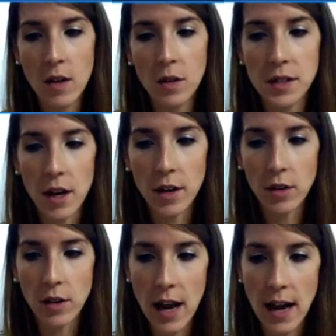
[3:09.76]
angles are
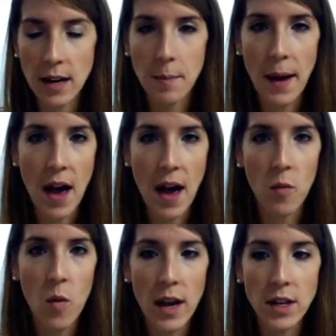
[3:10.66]
created by that
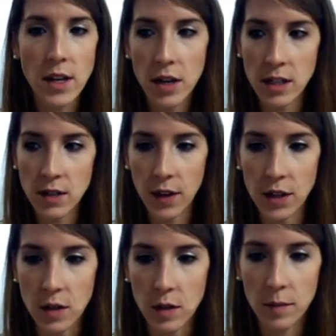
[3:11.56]
one
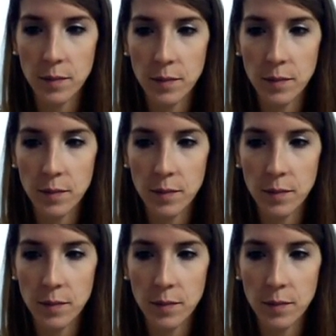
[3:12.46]
transversal?